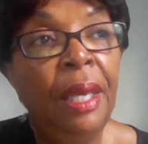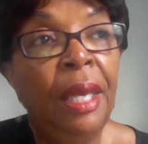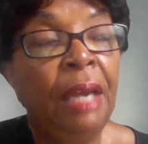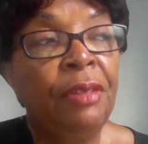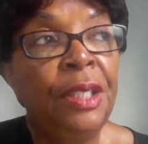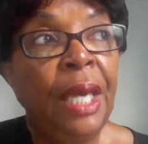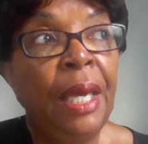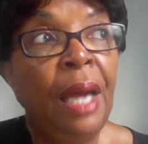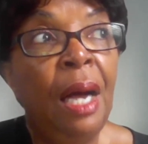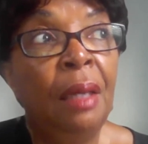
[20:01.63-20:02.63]
every
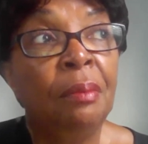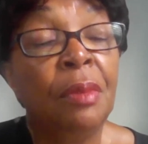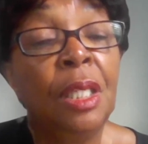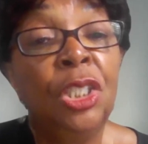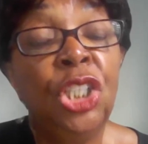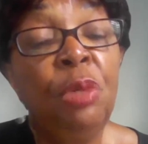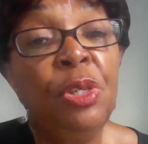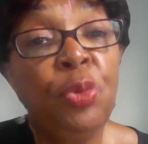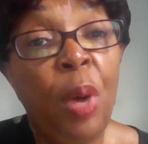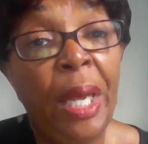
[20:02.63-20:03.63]
day. She
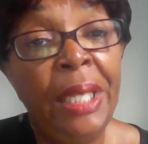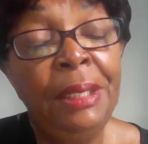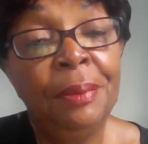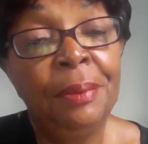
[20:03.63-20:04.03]
was white,